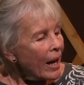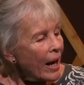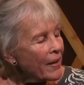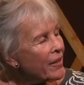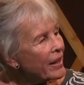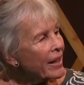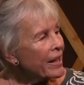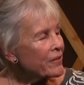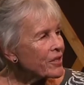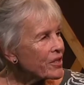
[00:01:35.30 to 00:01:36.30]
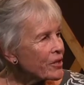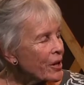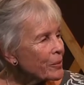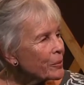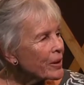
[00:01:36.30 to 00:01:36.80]
I think I have to
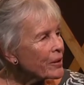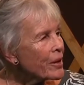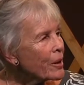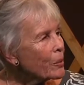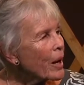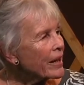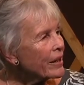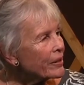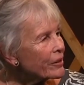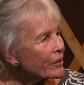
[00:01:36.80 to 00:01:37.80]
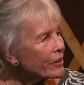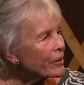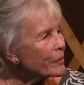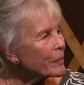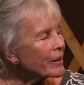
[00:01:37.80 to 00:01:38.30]
start with why hunger,
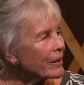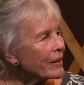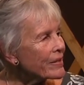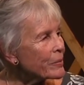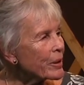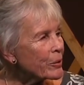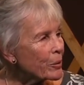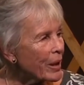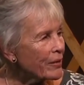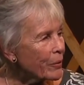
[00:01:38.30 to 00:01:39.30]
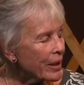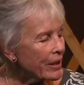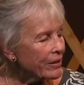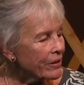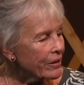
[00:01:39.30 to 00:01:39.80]
because we grew out of why
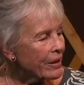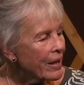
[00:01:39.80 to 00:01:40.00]
hunger.